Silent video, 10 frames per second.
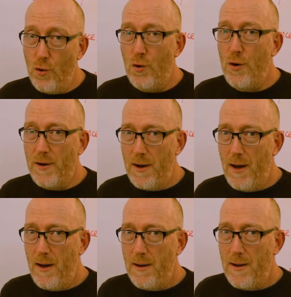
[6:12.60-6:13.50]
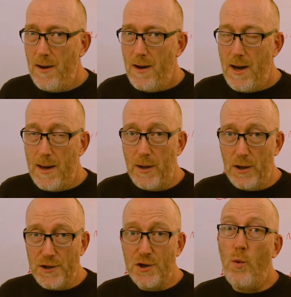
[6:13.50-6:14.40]
order, a
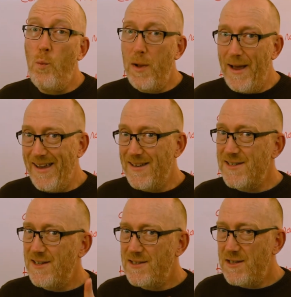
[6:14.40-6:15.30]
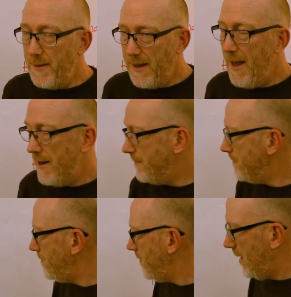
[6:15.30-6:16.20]
logical place to begin.
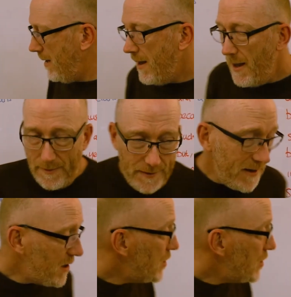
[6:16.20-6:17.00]
These